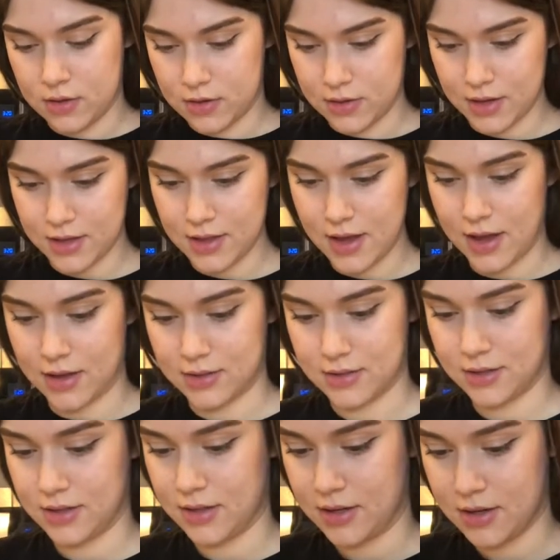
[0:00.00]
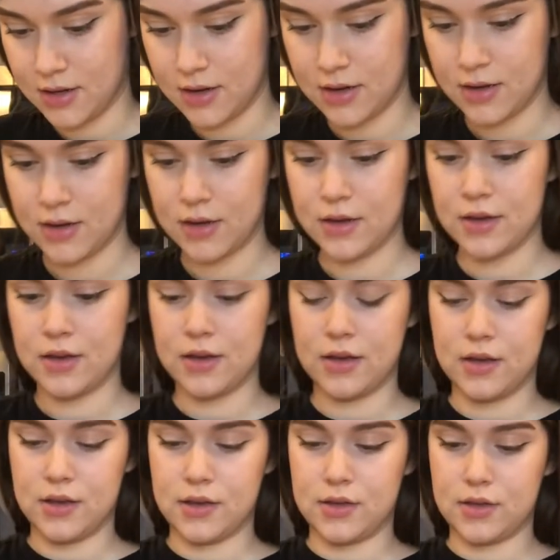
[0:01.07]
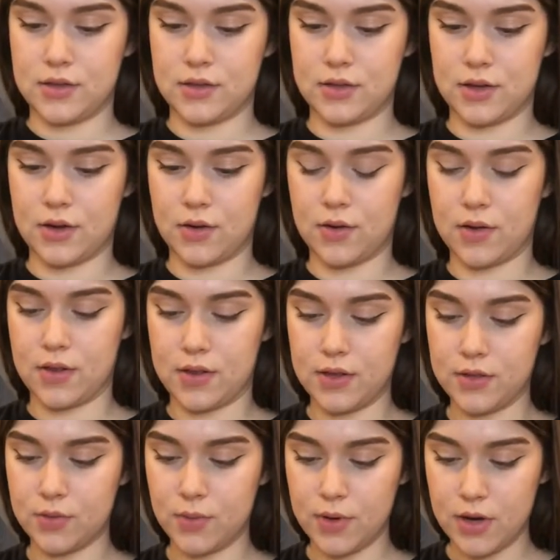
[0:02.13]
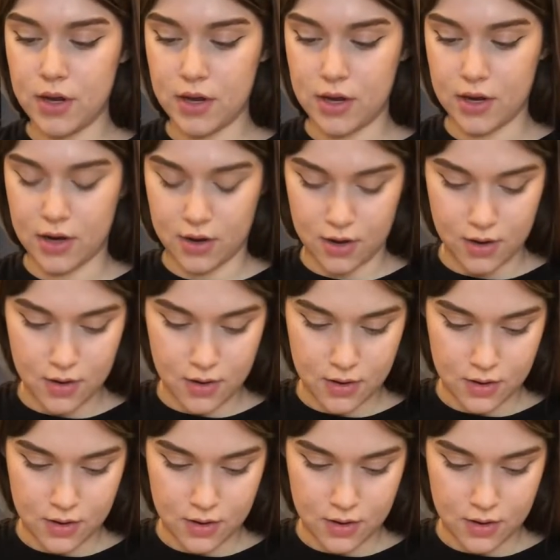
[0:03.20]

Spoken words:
Like that. So this one here,